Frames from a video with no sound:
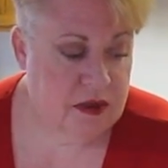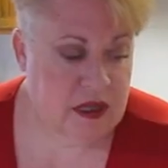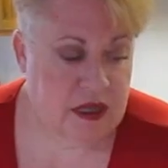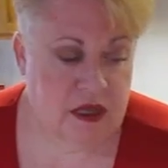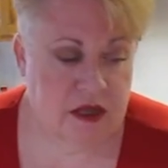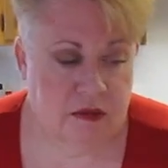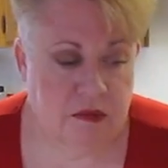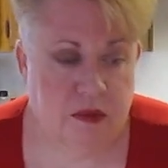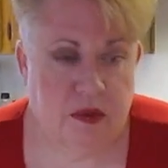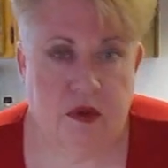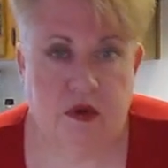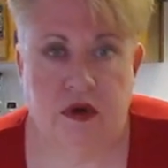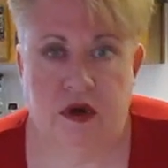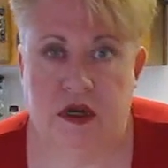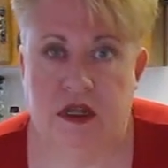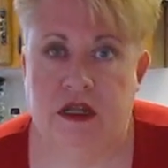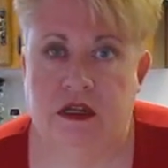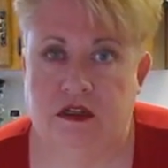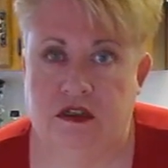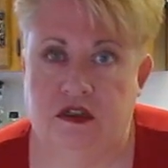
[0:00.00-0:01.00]
and pour
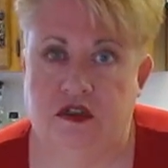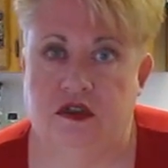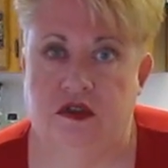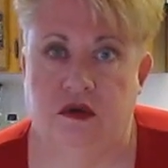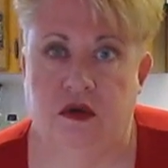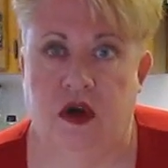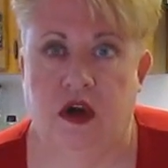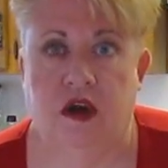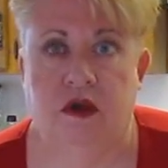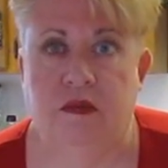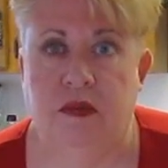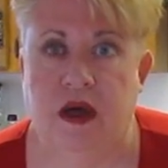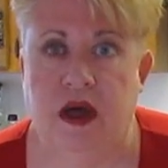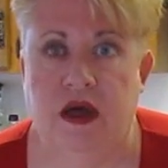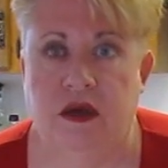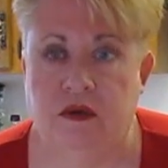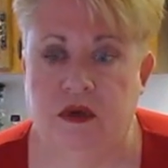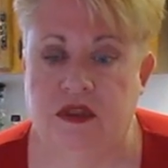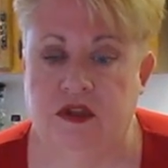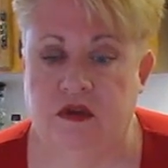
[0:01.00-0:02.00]
it into our
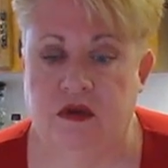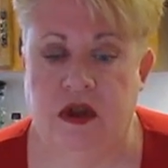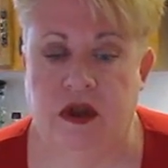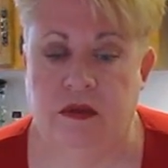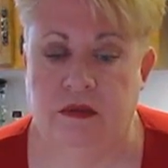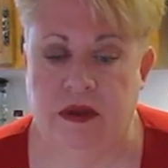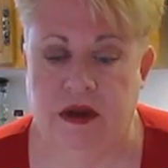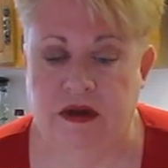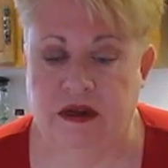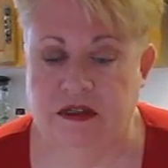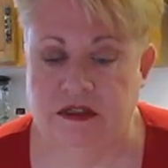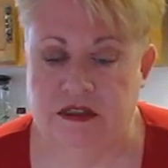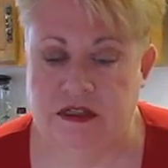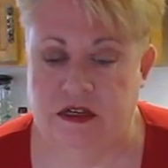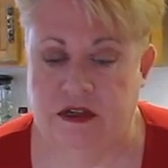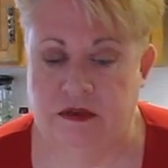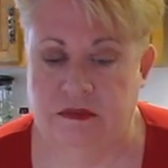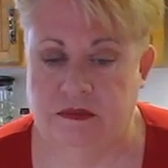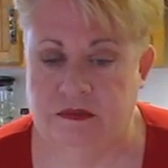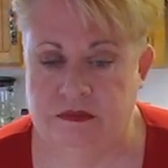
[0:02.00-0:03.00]
pot with the cranberries in
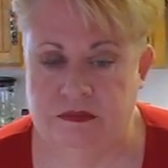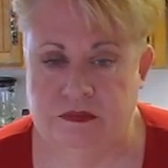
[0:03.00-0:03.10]
it.